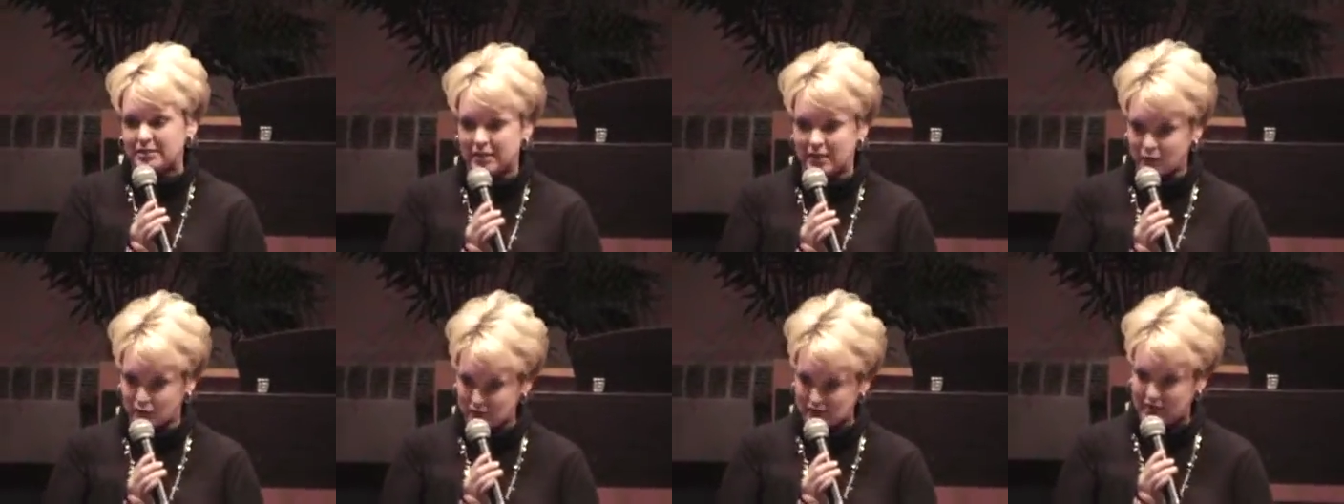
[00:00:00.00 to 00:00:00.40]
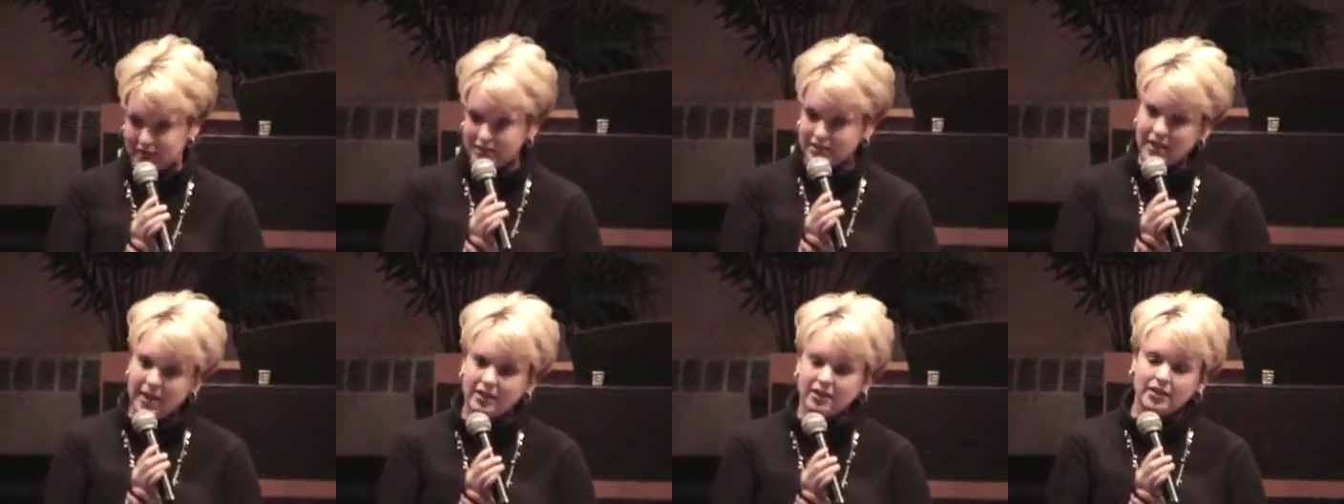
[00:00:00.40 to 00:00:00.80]
Satan was
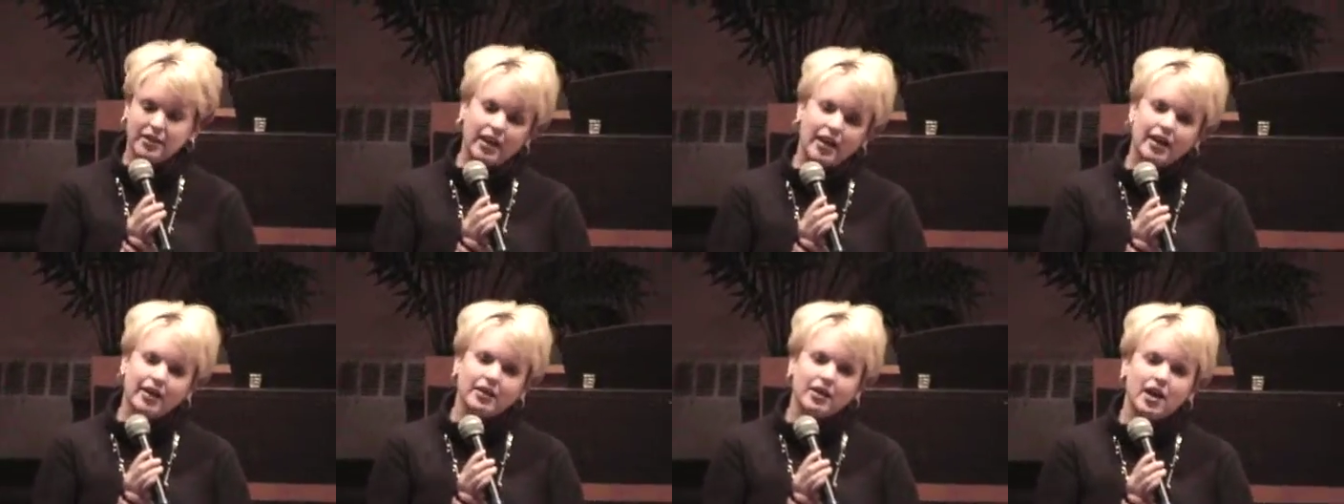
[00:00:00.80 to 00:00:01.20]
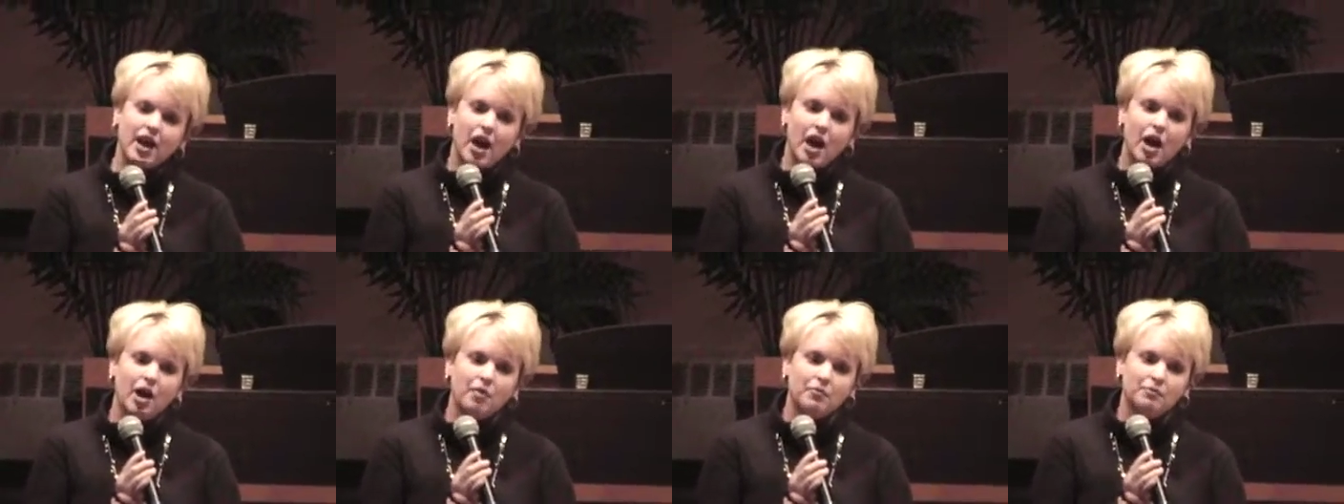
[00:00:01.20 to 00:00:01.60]
on attack again.
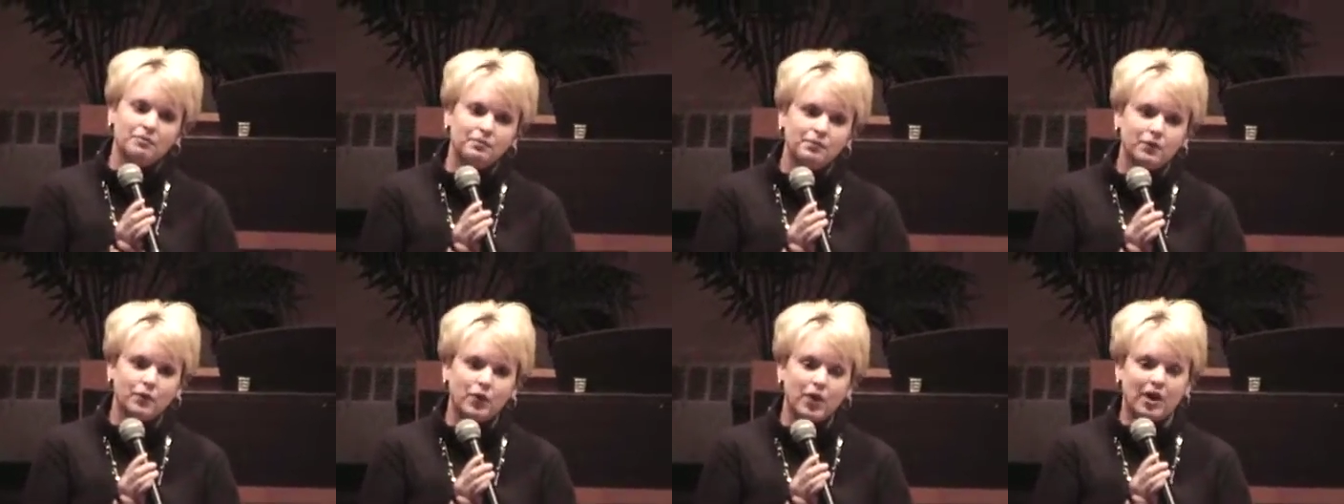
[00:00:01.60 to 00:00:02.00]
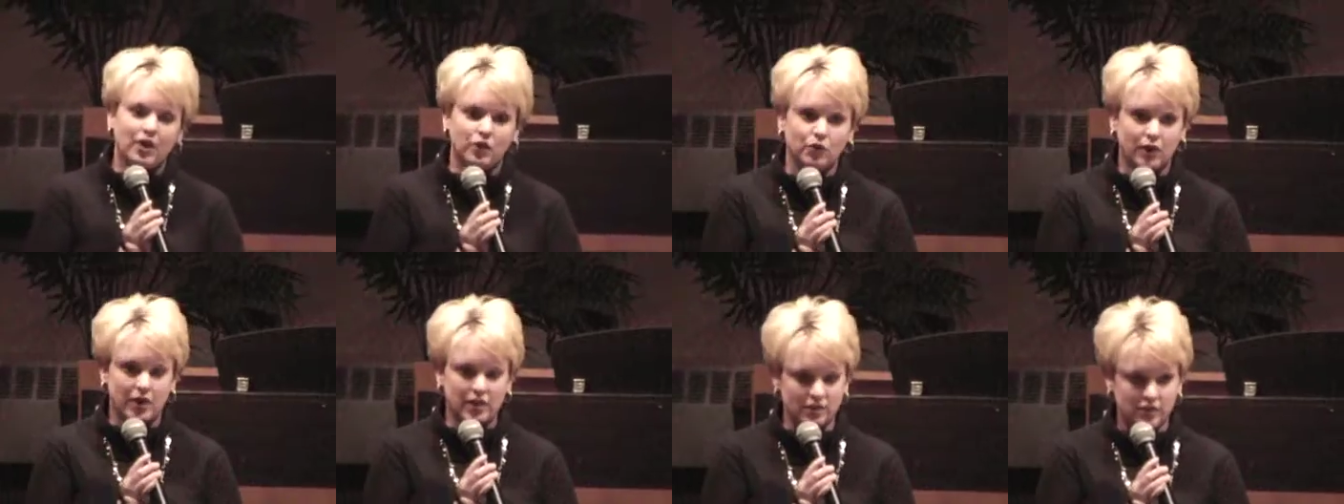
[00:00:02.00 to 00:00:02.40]
We
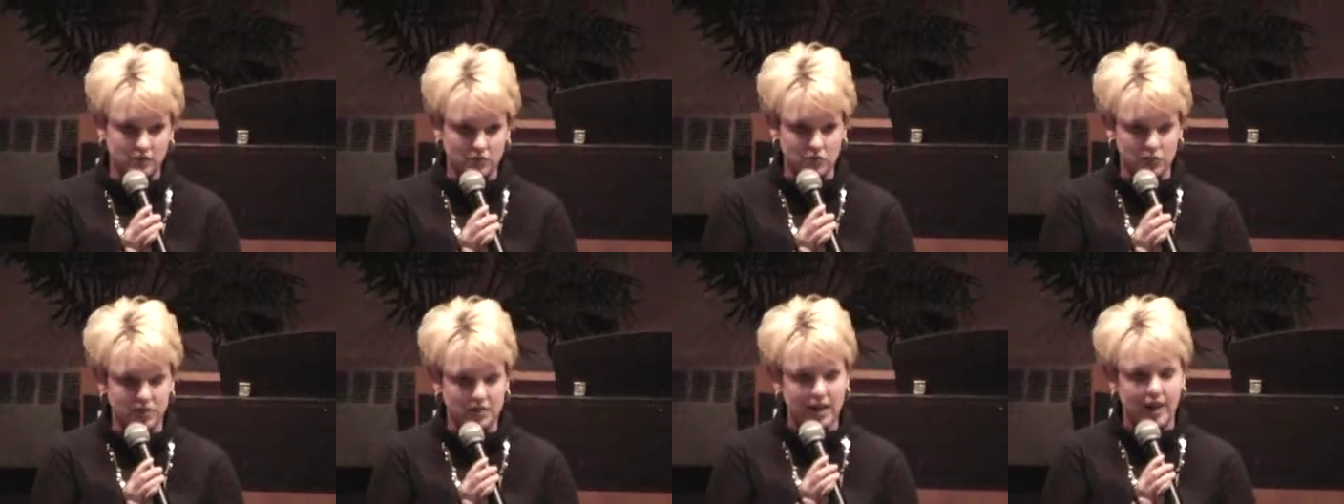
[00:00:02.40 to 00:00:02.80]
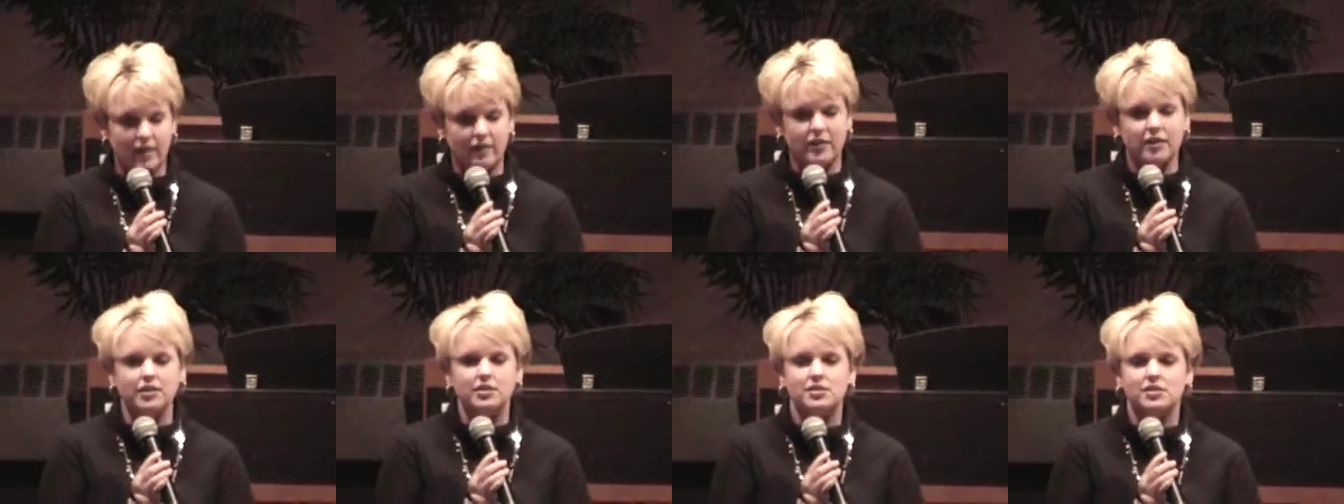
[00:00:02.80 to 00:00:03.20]
had a great lunch with
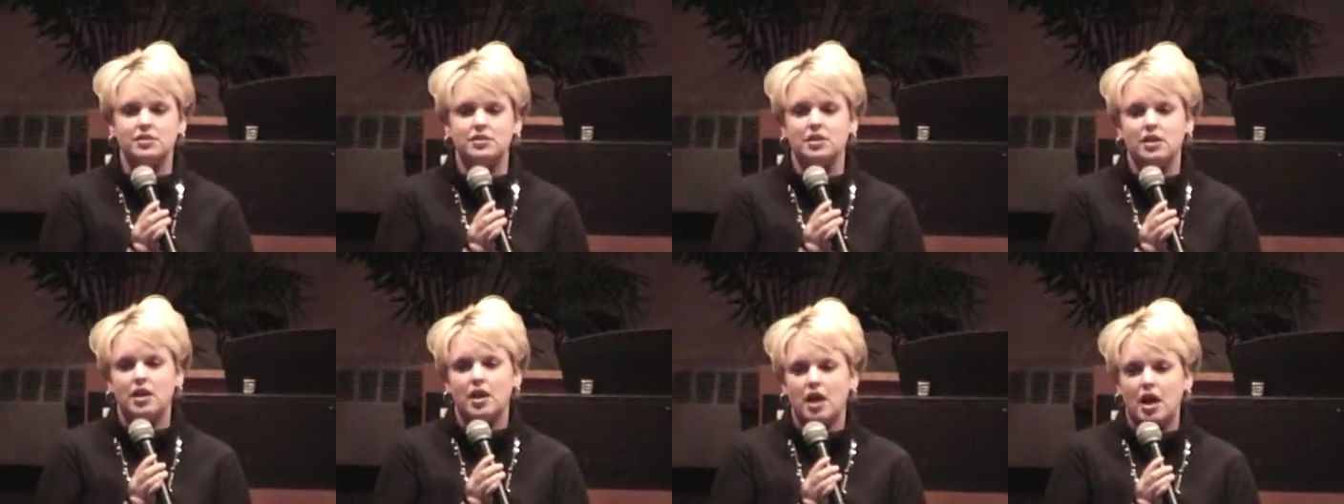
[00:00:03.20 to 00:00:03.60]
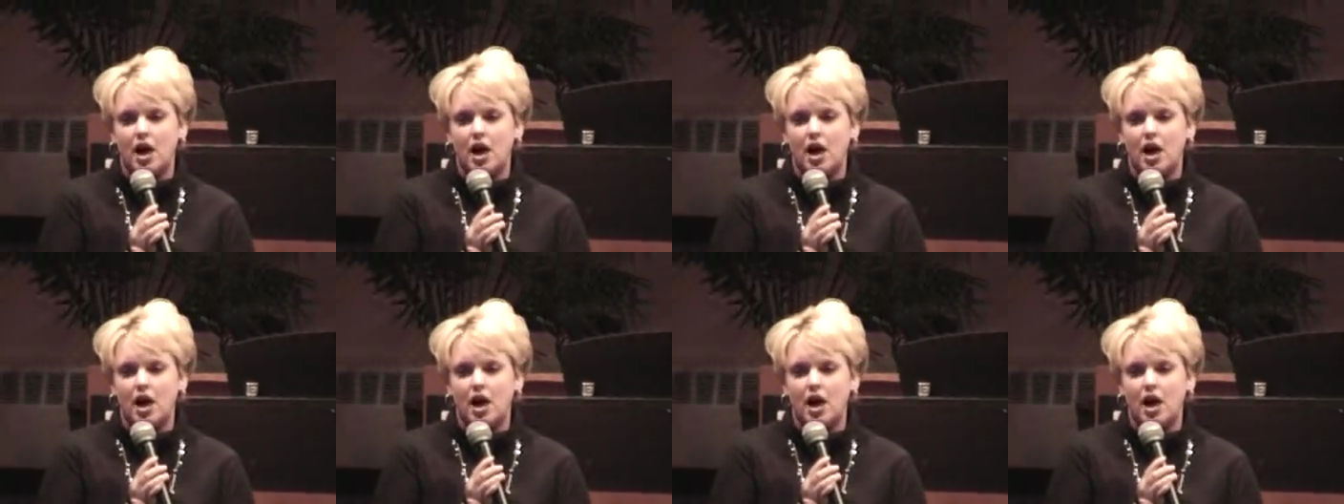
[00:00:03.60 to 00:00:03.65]
Alex.